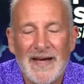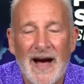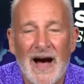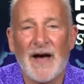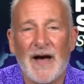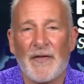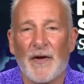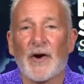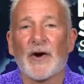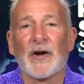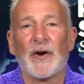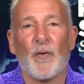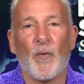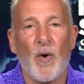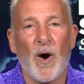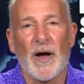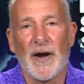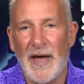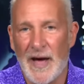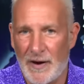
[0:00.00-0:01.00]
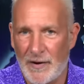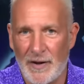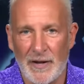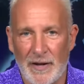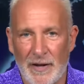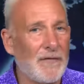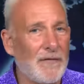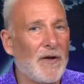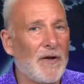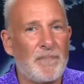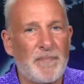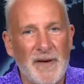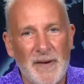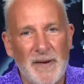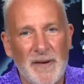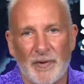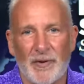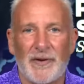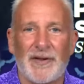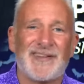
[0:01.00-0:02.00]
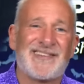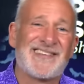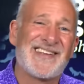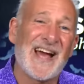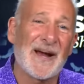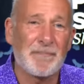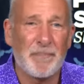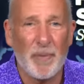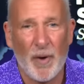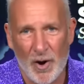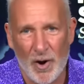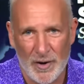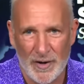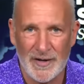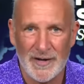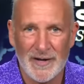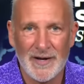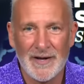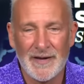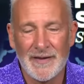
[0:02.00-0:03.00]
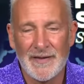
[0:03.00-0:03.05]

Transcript: Uh, they're going to want out, and even the people in the tech party.